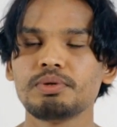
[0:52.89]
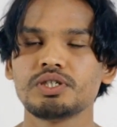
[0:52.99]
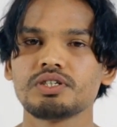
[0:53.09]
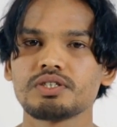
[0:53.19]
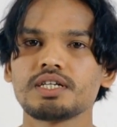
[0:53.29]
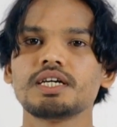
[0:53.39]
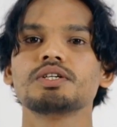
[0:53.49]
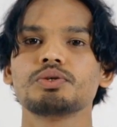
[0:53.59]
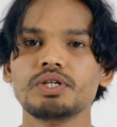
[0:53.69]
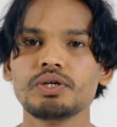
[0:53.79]
picture setting
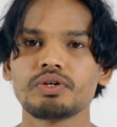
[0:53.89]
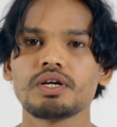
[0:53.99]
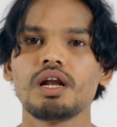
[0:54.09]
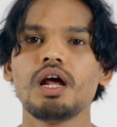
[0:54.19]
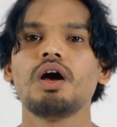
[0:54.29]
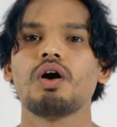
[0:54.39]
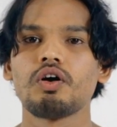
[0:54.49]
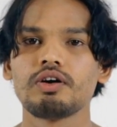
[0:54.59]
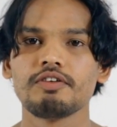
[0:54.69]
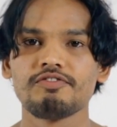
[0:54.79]
to neutral
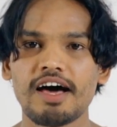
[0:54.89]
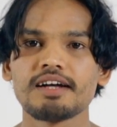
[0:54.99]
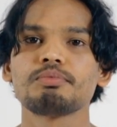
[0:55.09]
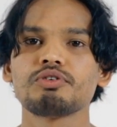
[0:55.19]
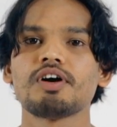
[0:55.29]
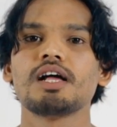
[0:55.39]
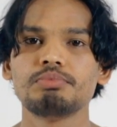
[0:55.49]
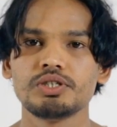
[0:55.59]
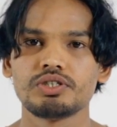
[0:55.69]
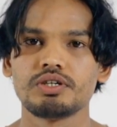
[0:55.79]
or a flat profile
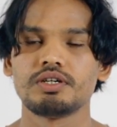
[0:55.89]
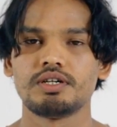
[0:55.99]
picture.